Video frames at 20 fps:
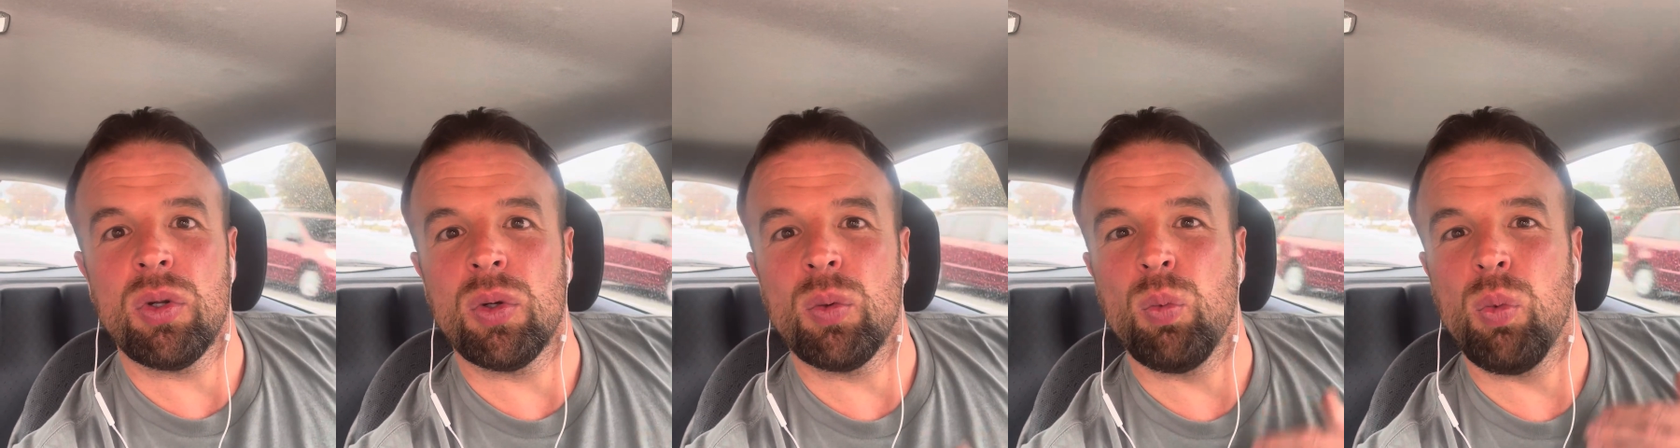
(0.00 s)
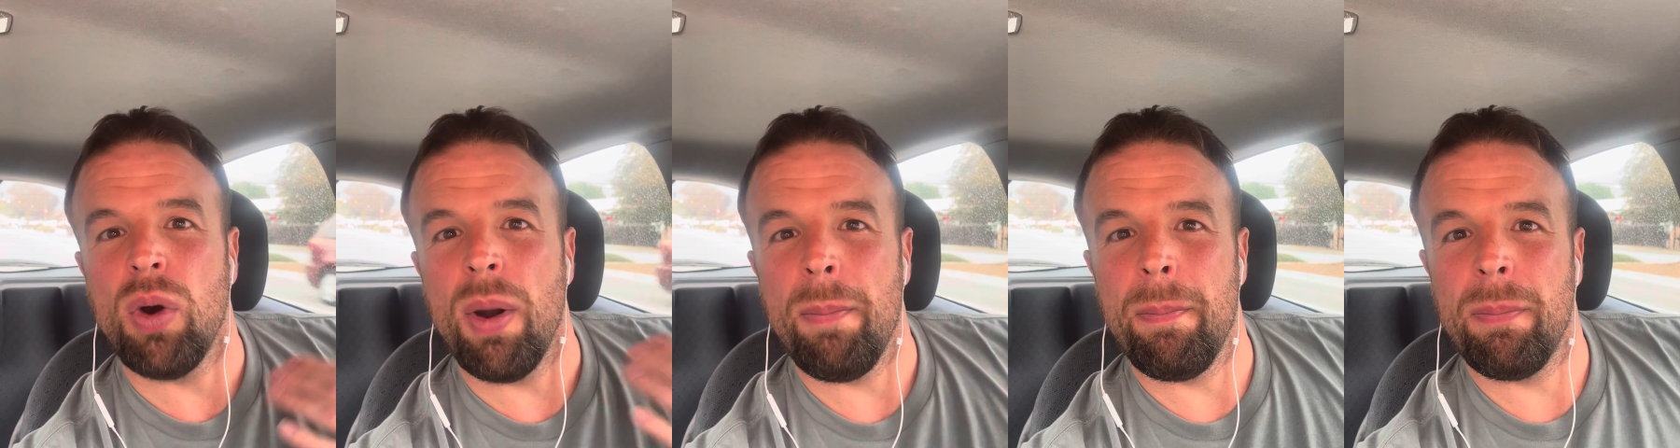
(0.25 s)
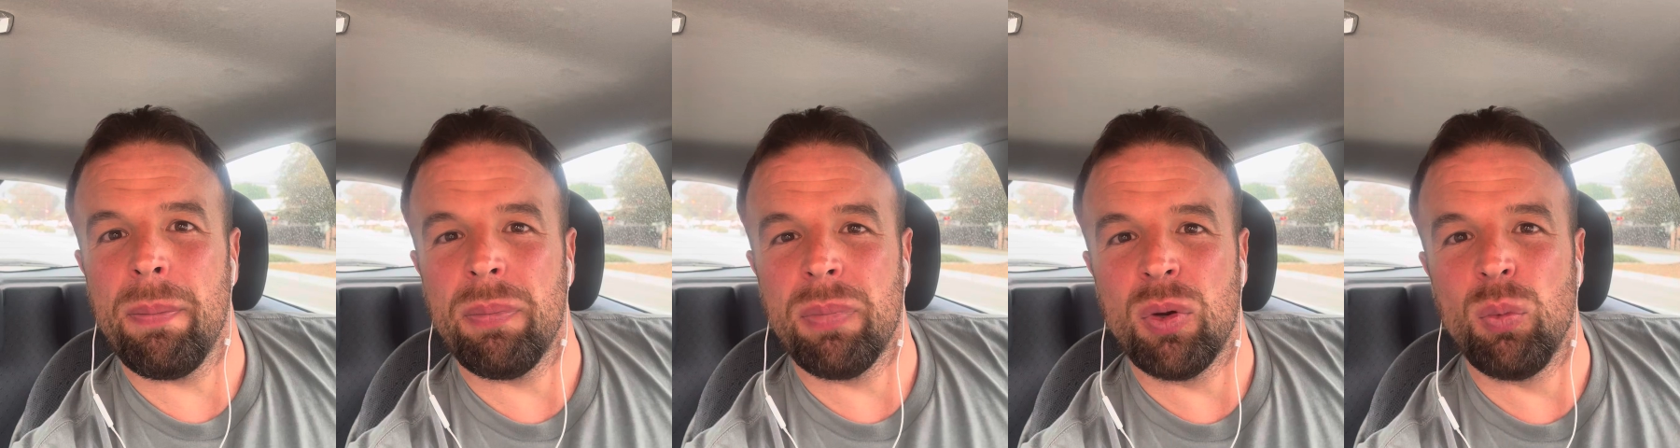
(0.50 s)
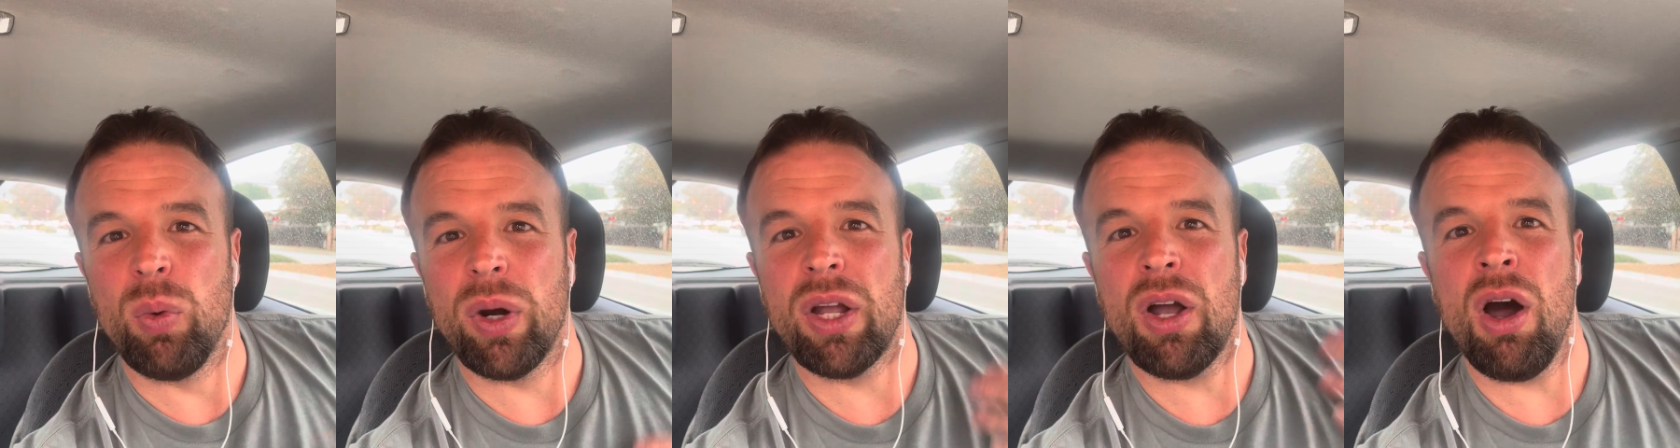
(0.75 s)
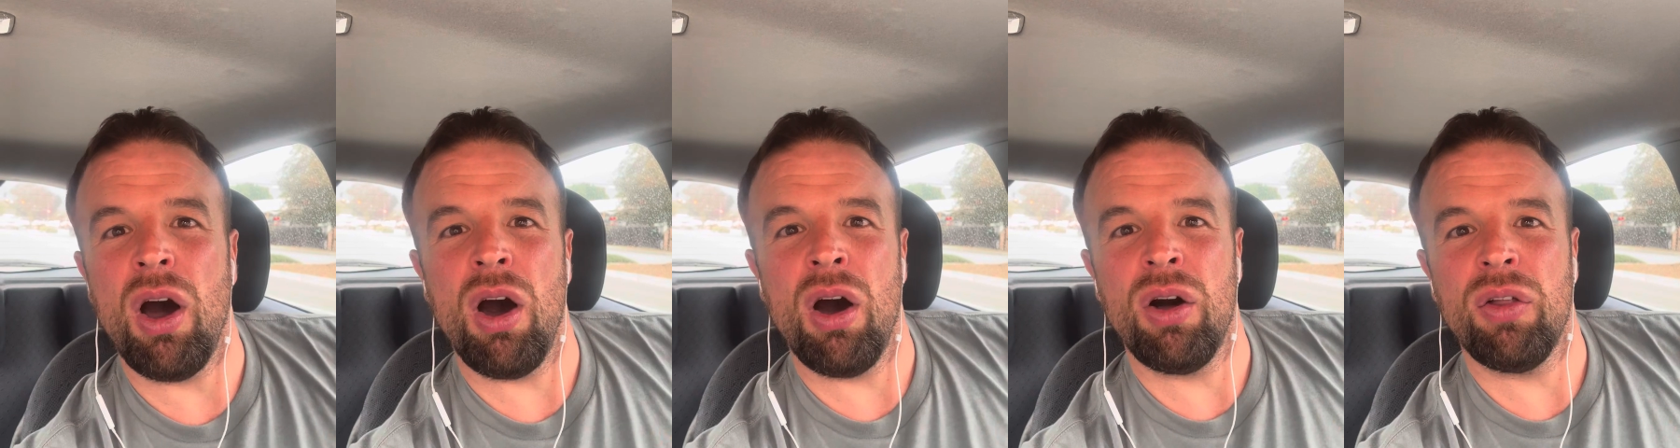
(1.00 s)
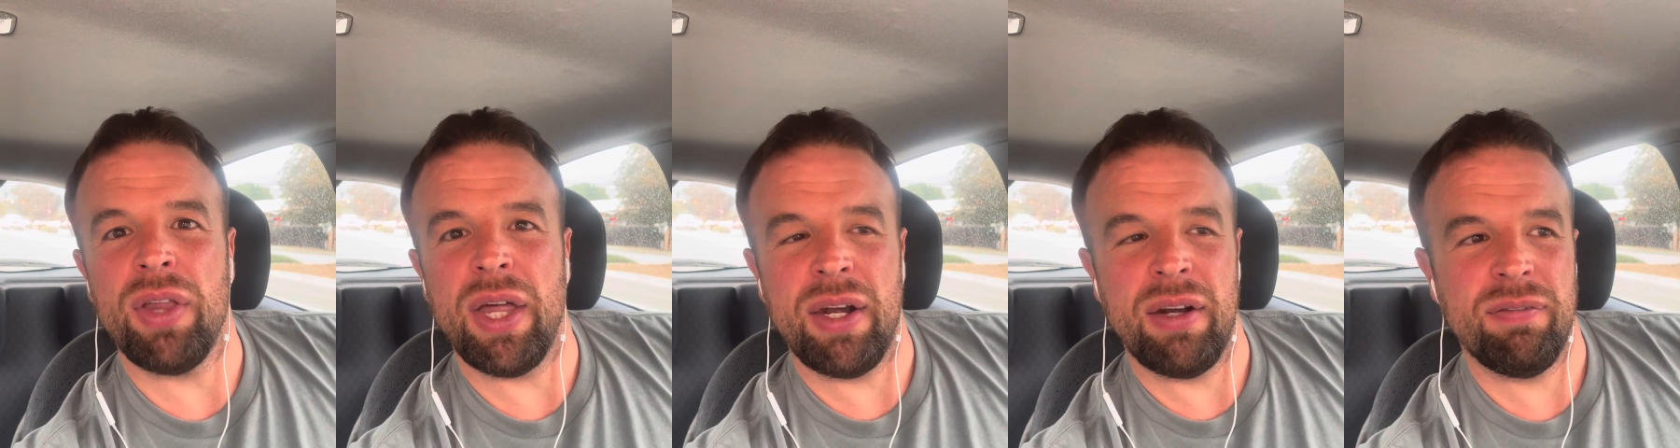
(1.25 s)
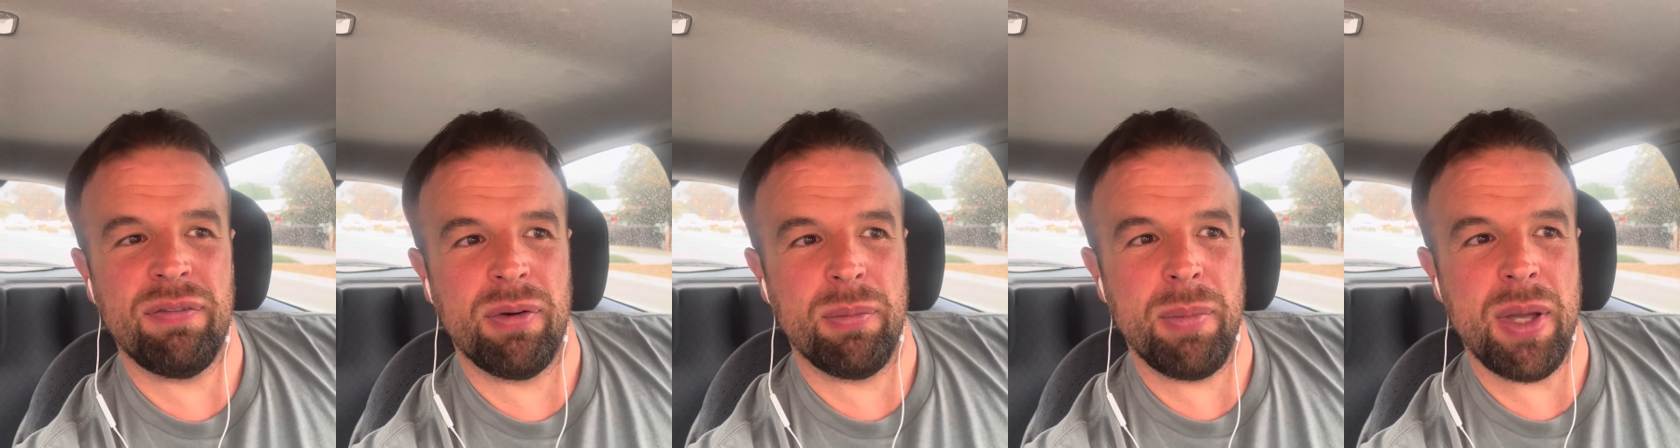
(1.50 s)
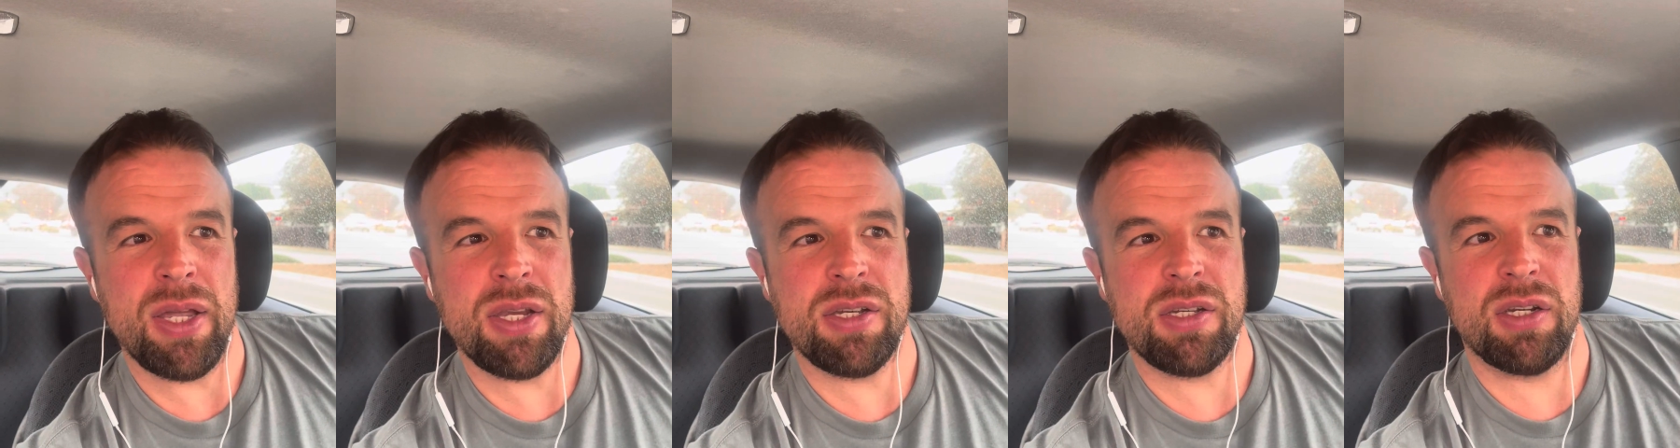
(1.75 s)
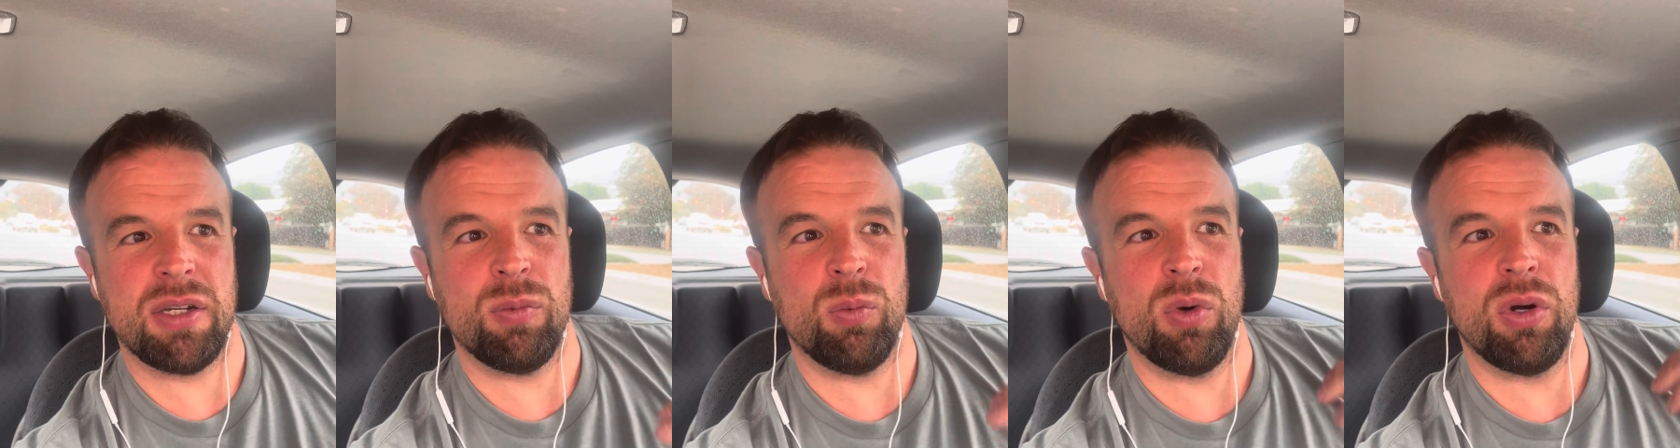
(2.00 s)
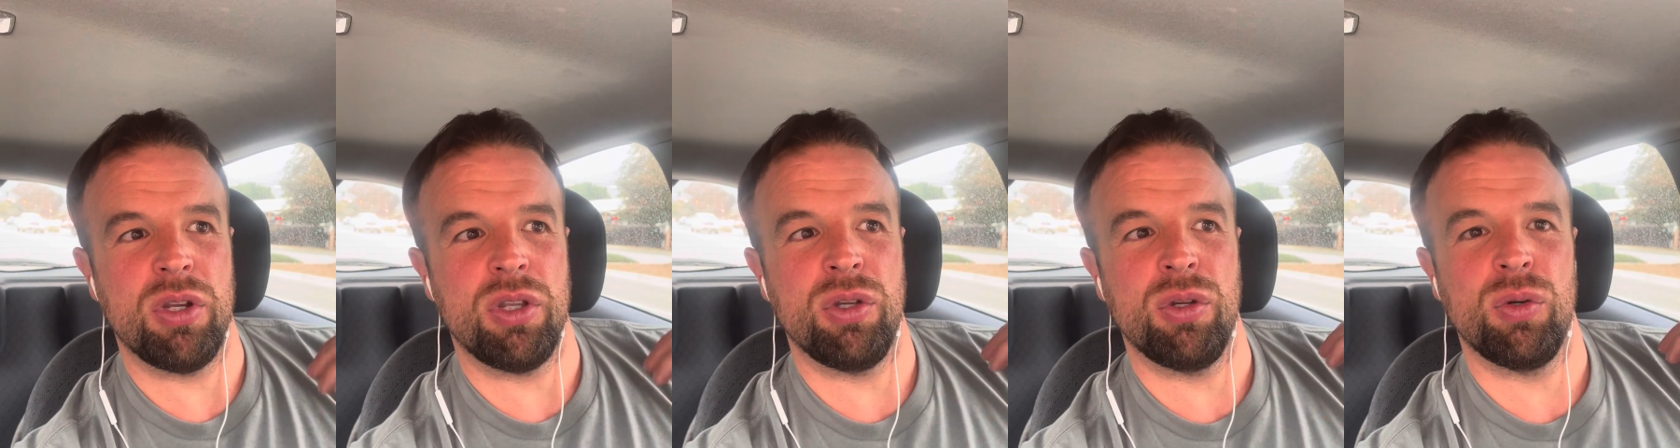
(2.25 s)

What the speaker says: recall that information where